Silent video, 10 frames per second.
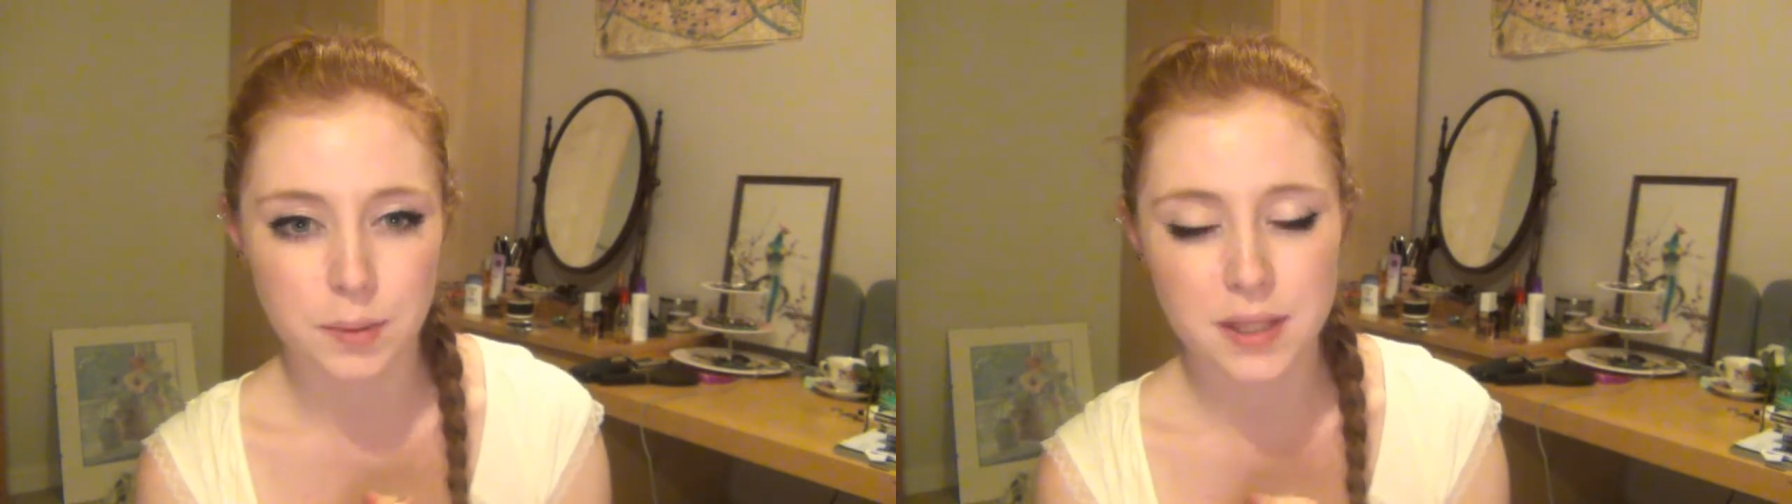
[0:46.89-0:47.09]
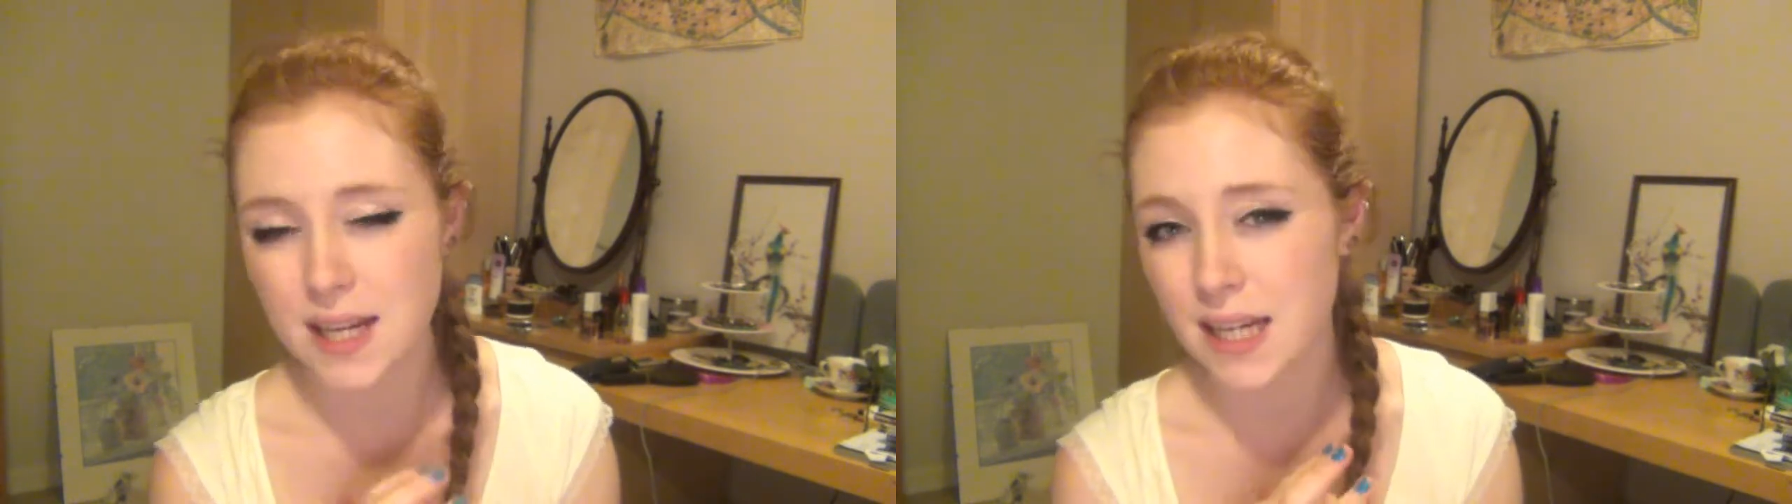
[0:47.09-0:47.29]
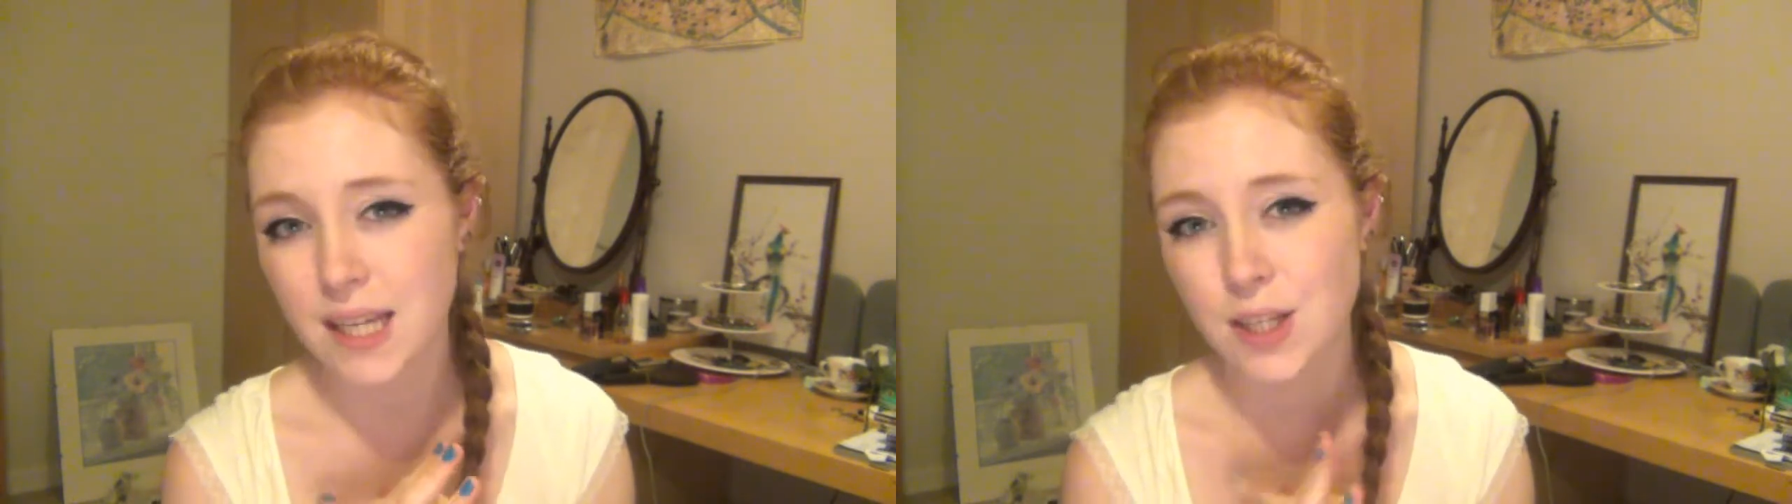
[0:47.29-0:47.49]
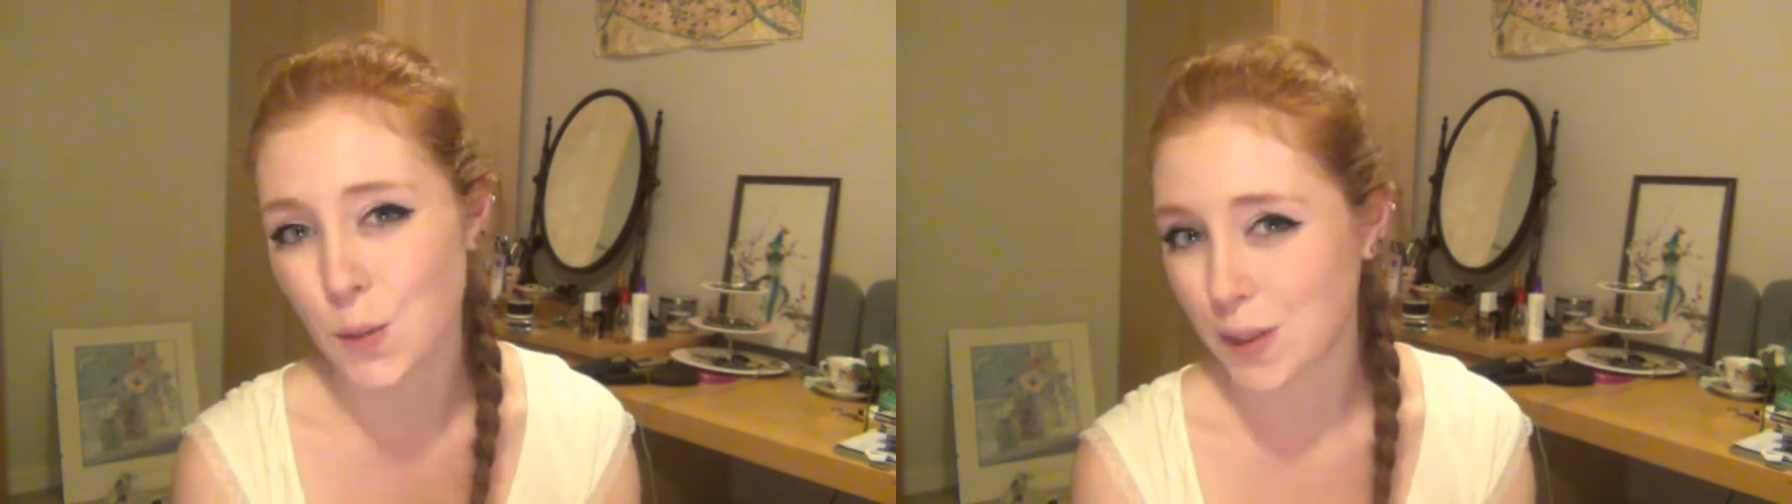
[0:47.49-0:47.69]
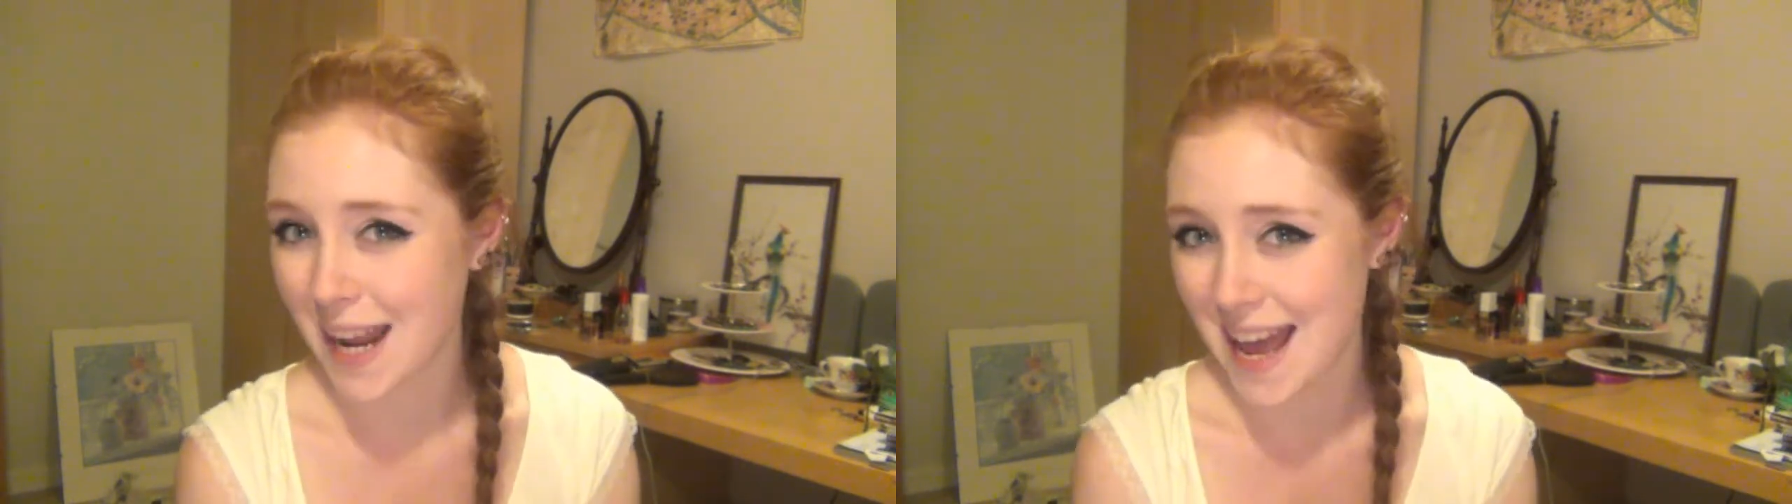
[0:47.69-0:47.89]
but then again
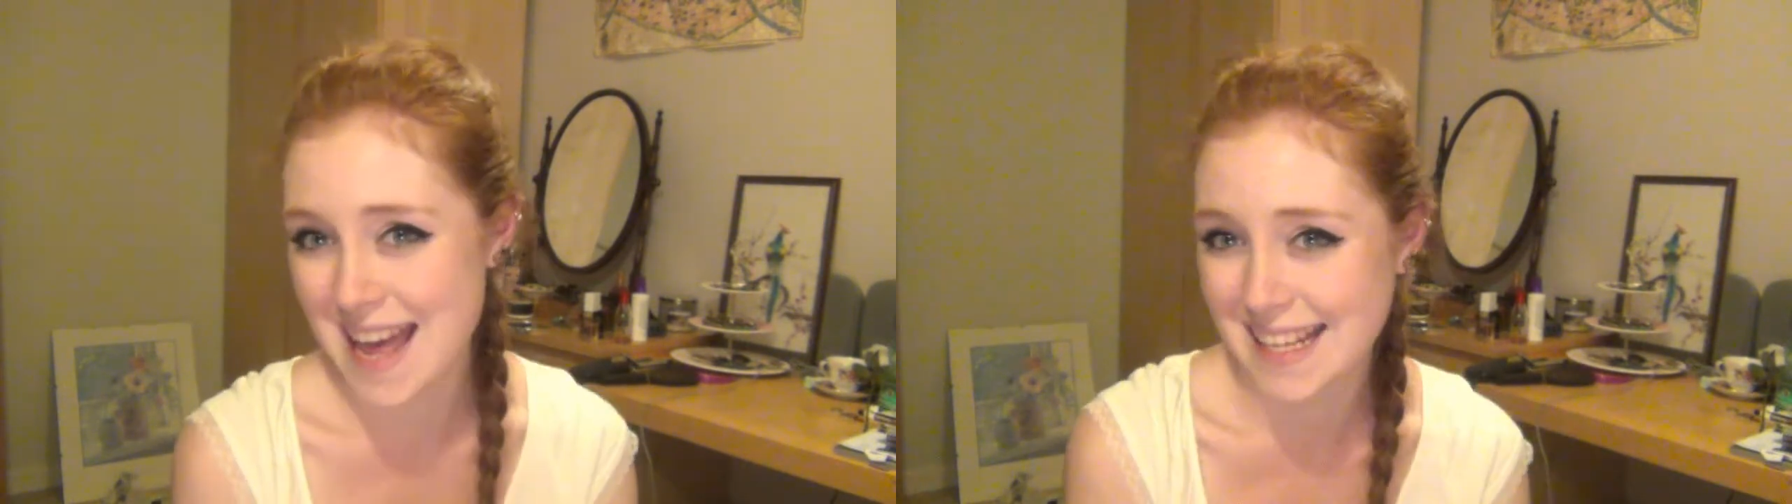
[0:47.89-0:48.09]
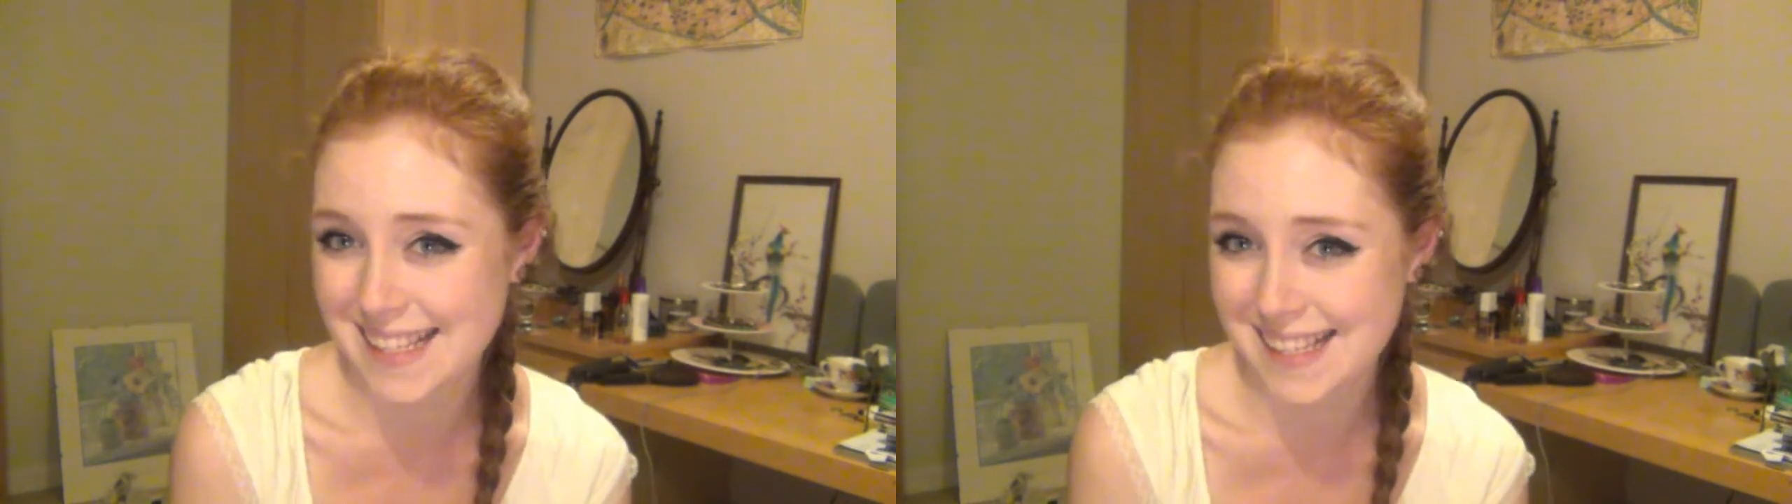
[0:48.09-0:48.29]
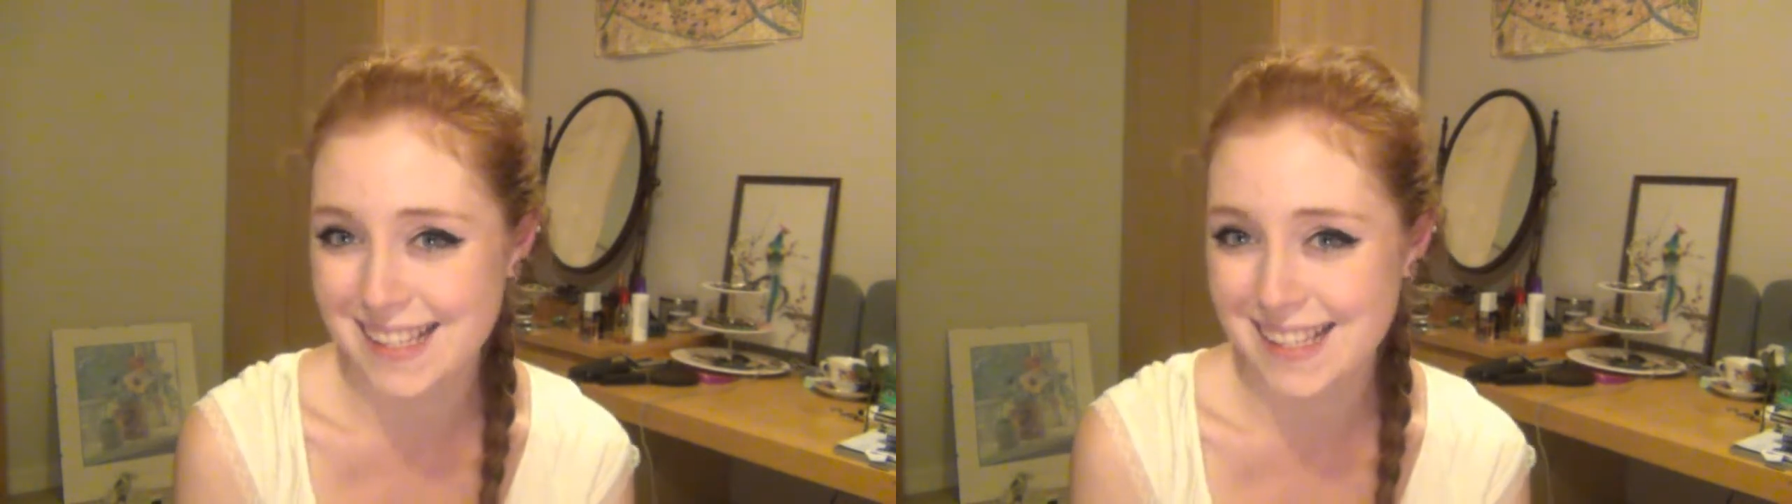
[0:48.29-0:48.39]
no one has.